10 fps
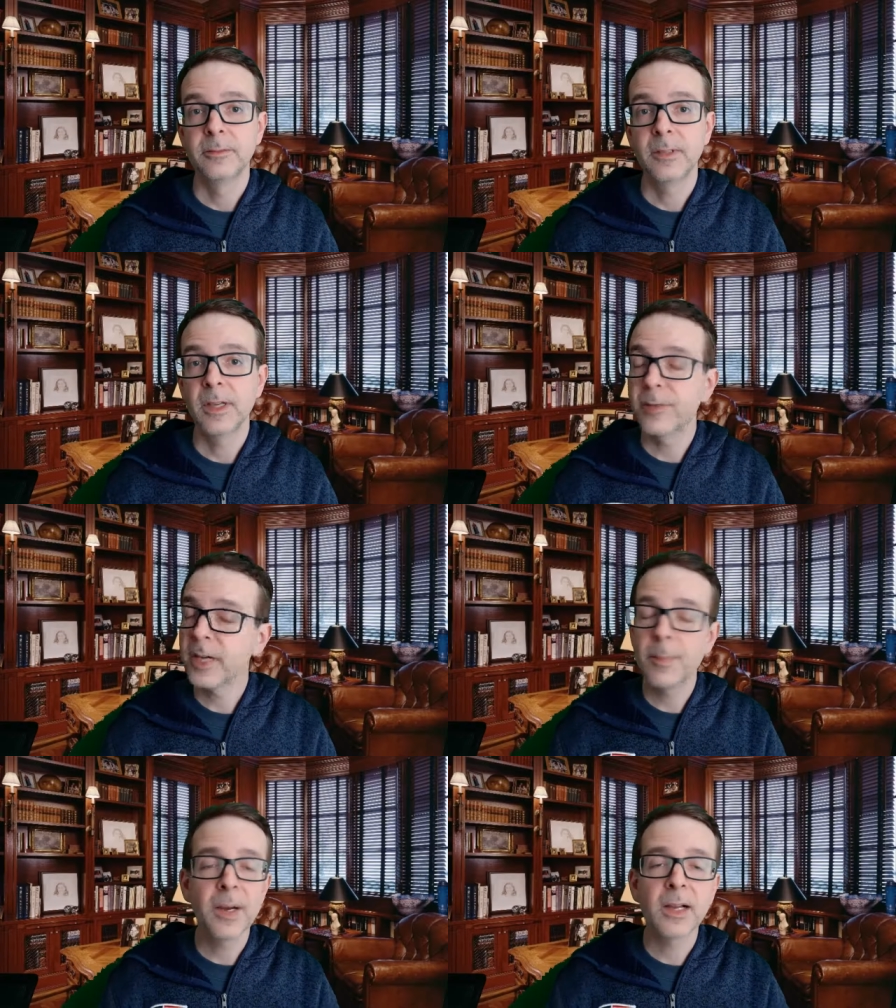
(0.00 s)
giving
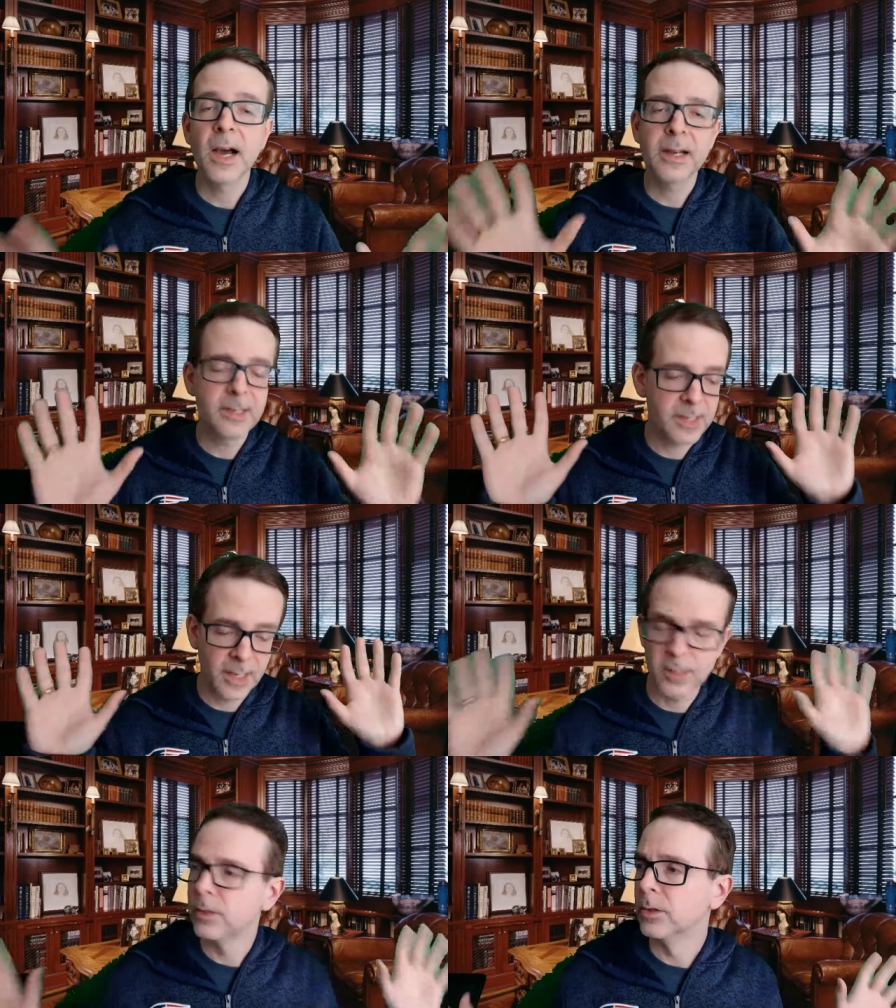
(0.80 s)
up on God and
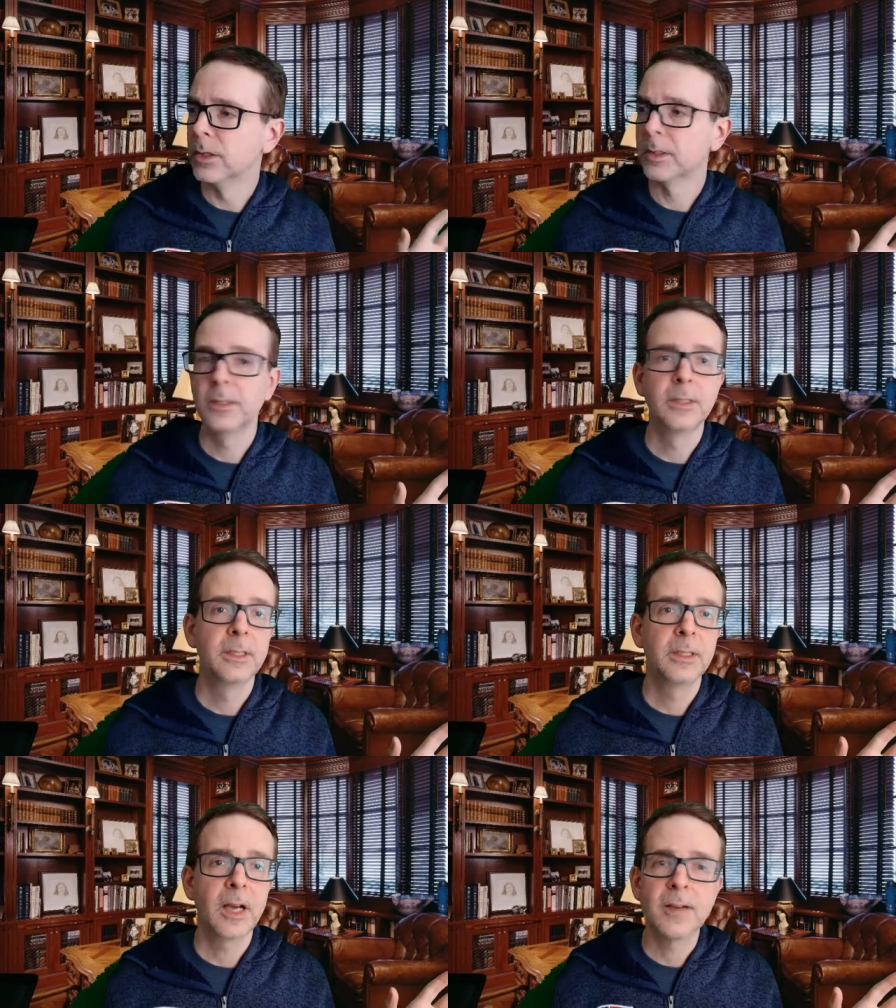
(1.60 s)
saying, Look,
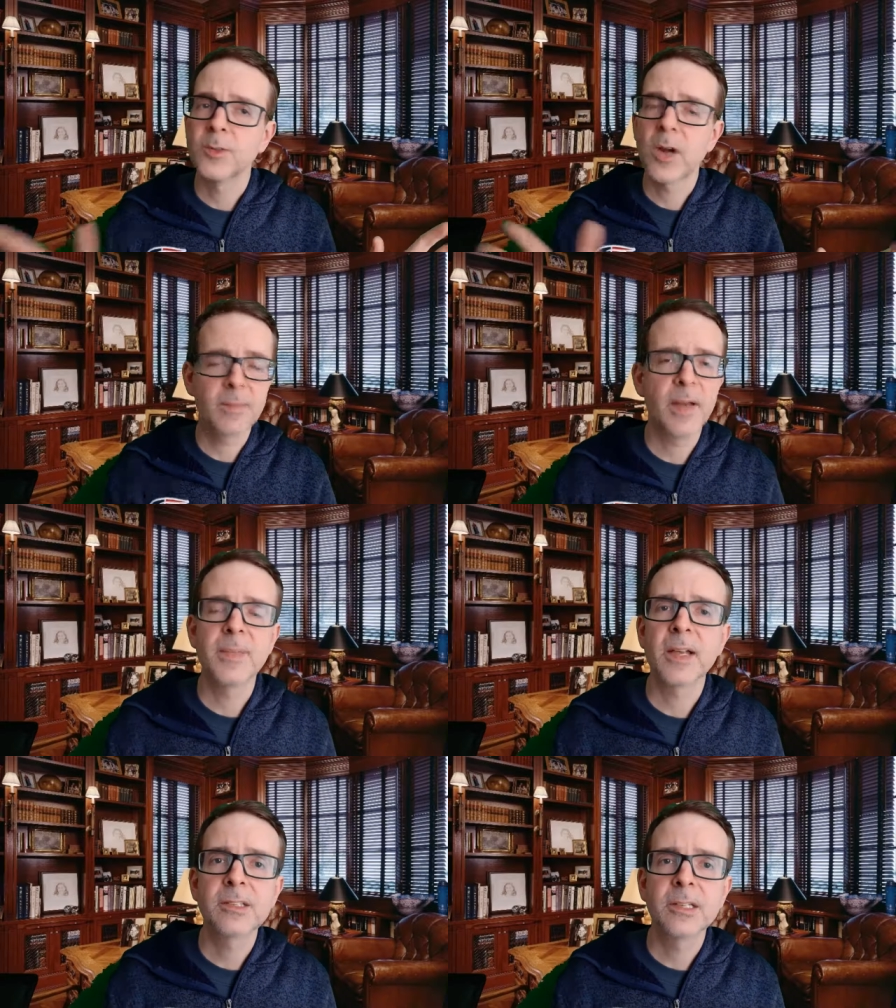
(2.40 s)
I've tried my
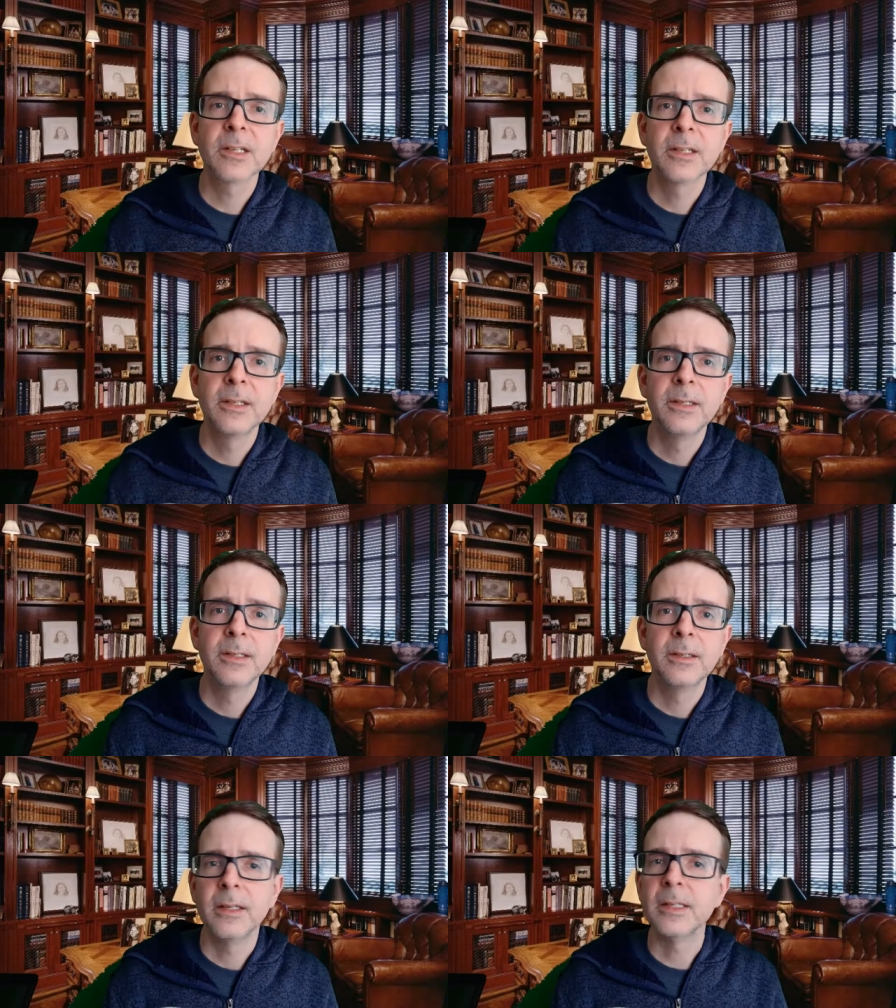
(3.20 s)
best,
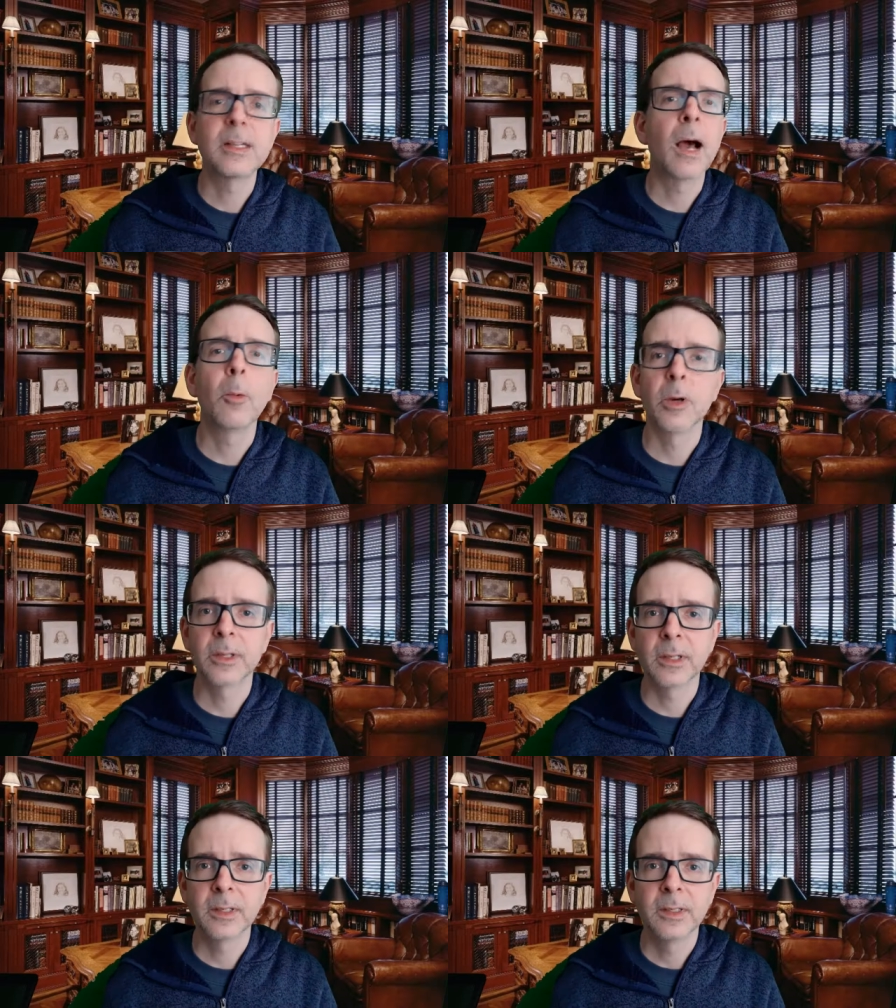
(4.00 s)
it's not
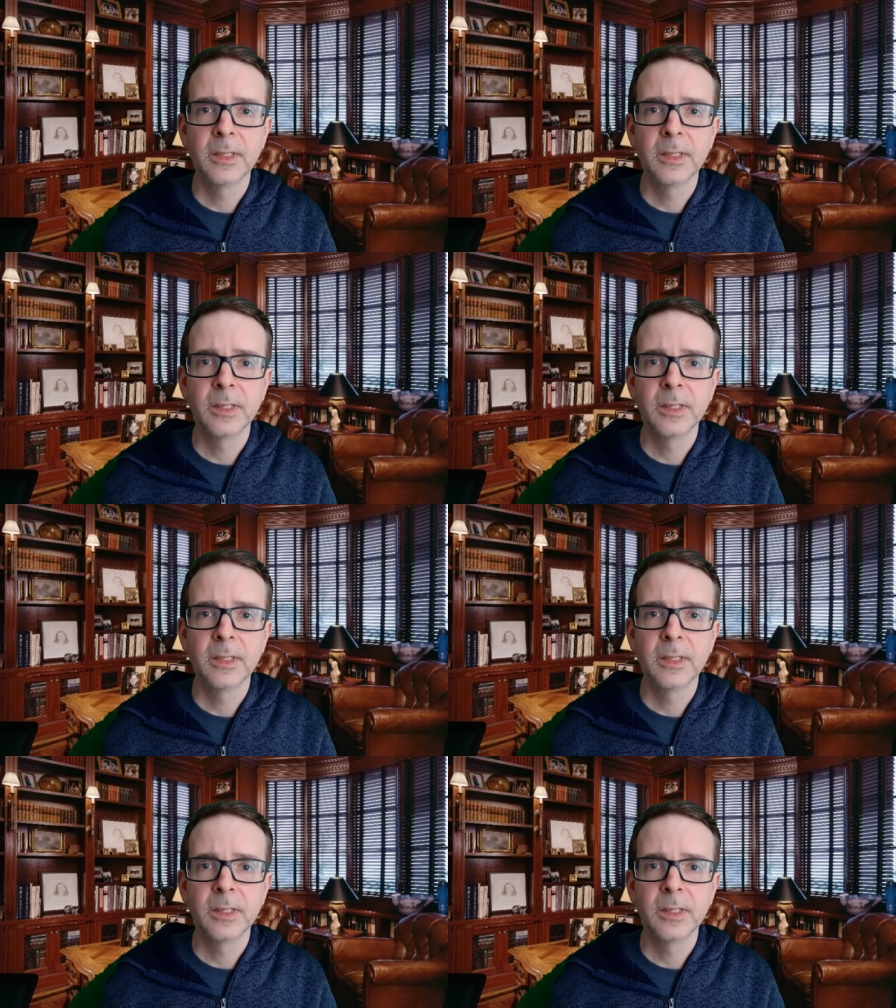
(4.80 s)
working.